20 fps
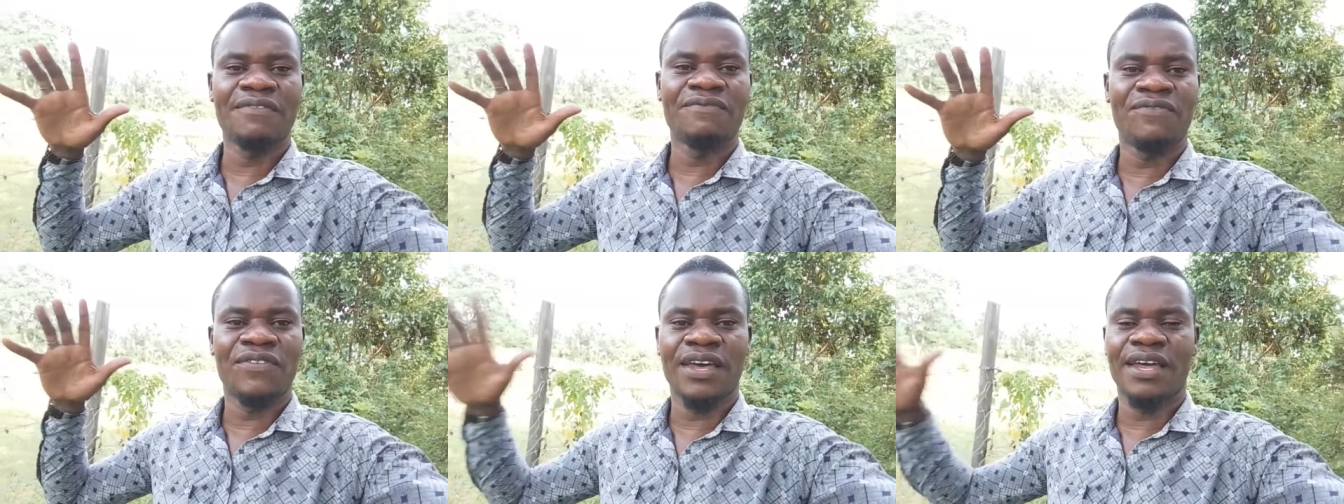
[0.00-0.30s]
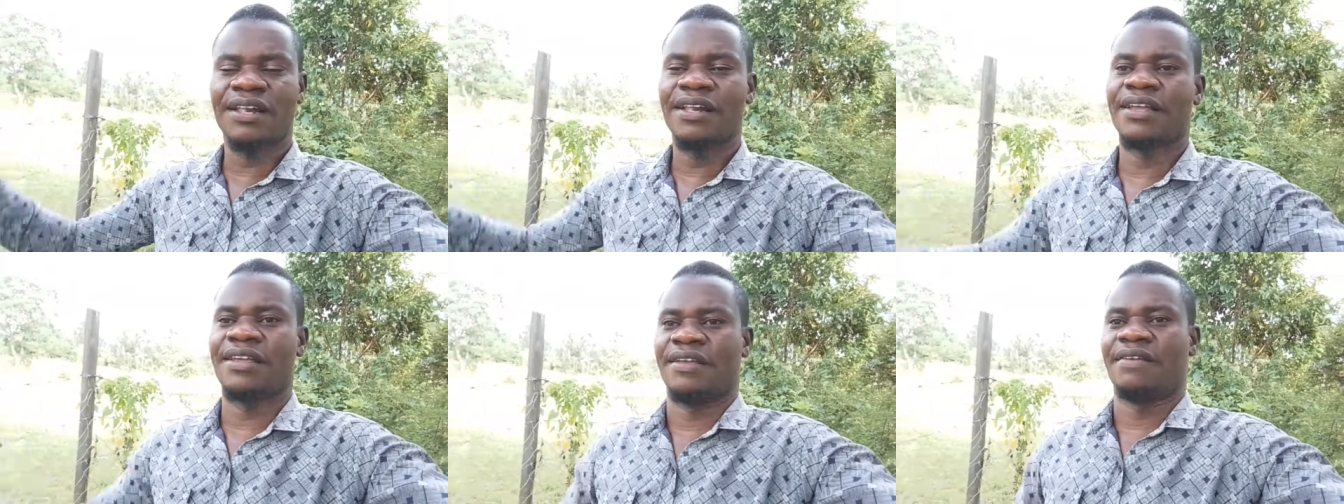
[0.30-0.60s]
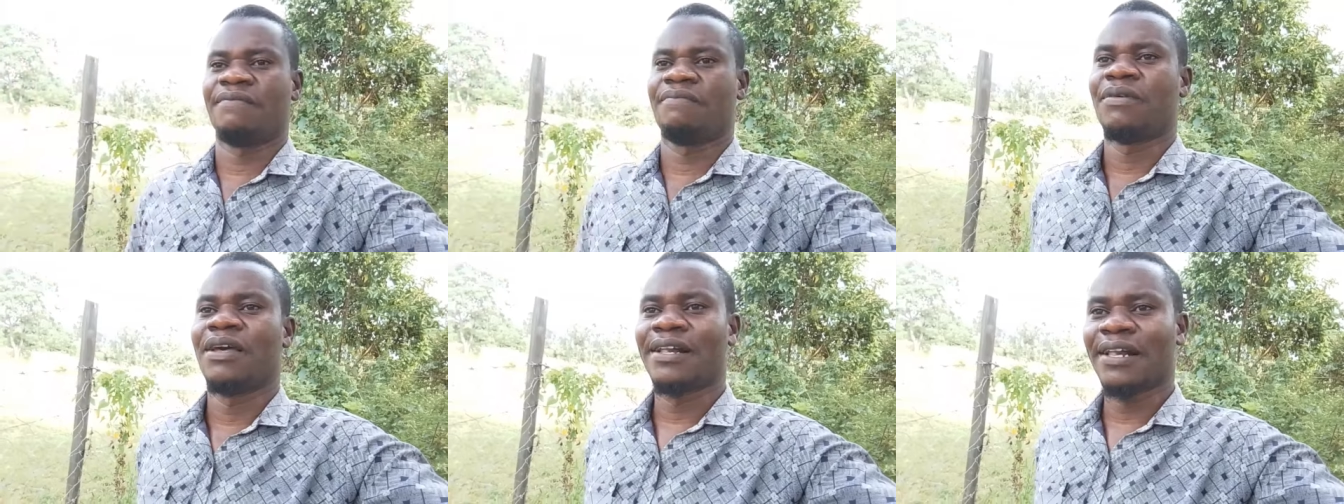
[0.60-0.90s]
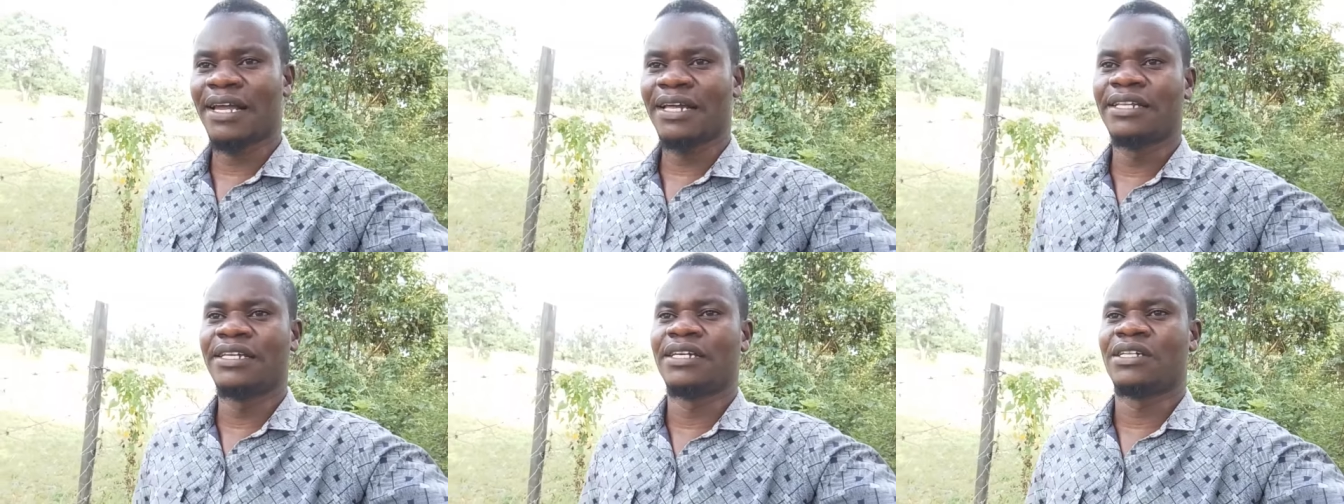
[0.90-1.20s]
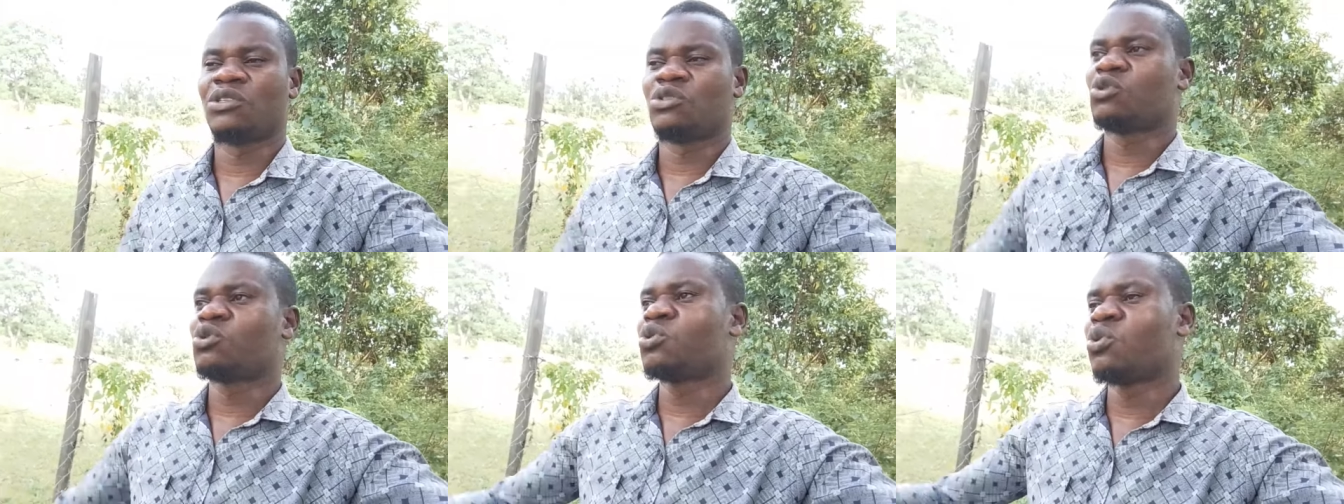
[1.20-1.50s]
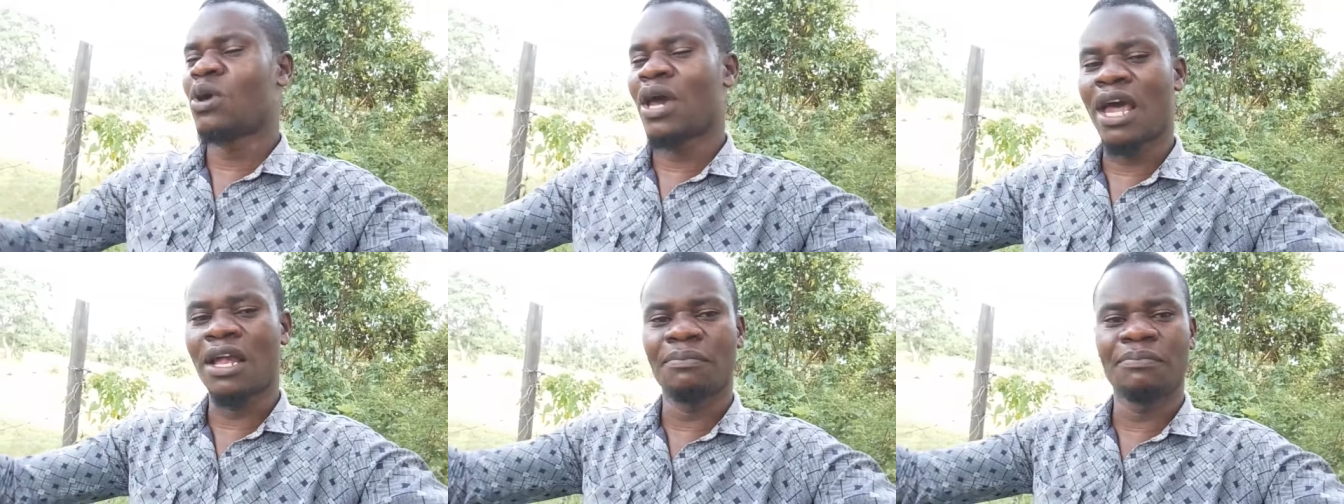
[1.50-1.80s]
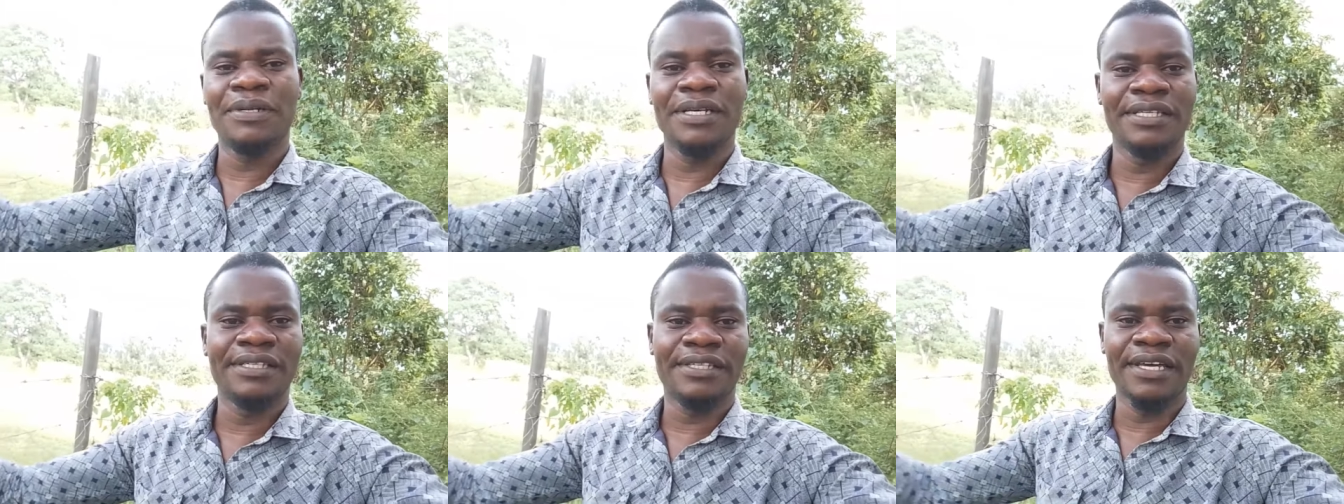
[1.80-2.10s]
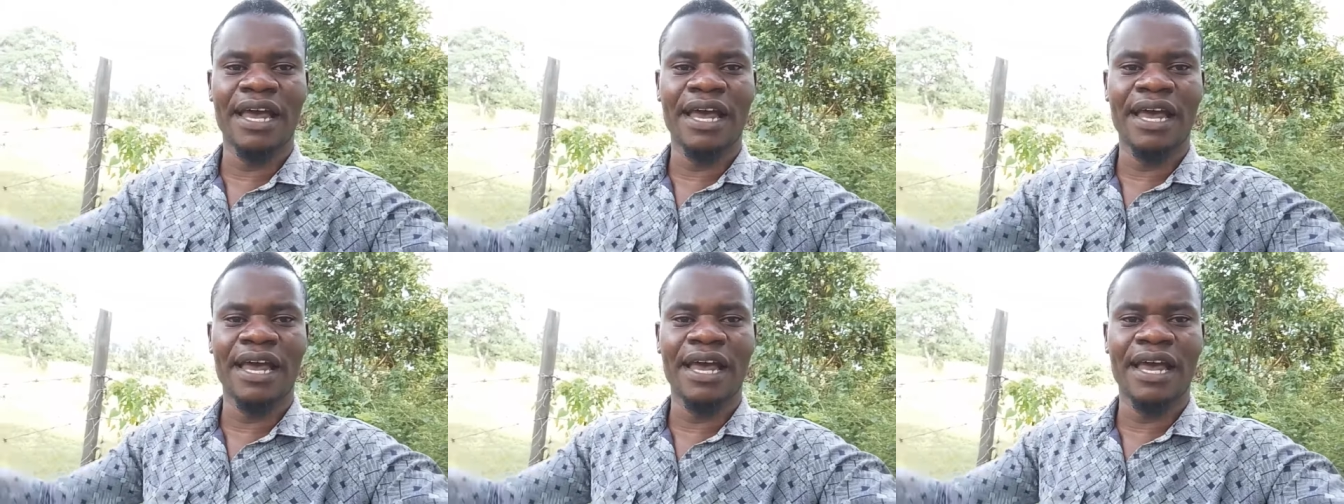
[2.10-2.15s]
ready to help this young man